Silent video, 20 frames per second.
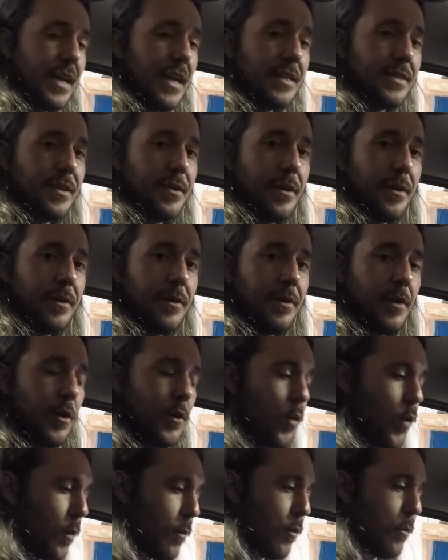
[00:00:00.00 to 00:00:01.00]
has a
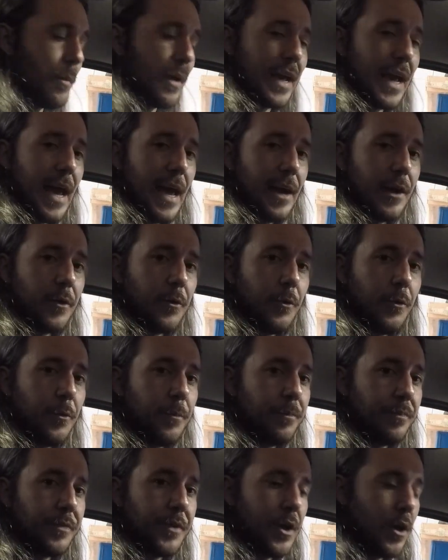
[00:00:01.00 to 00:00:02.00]
normal mechanical,
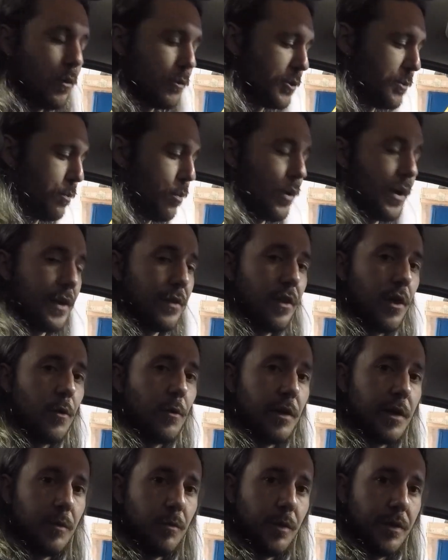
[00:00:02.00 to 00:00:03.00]
spring
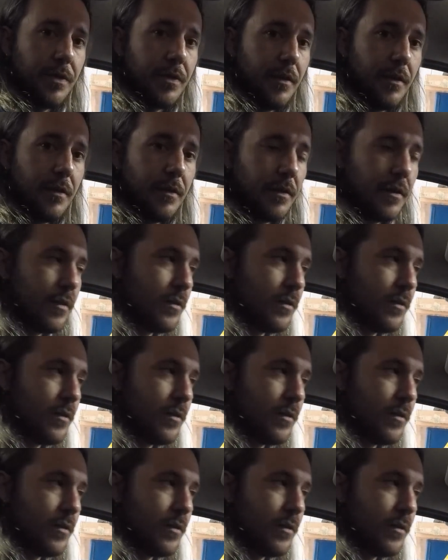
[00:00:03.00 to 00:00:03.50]
loaded with the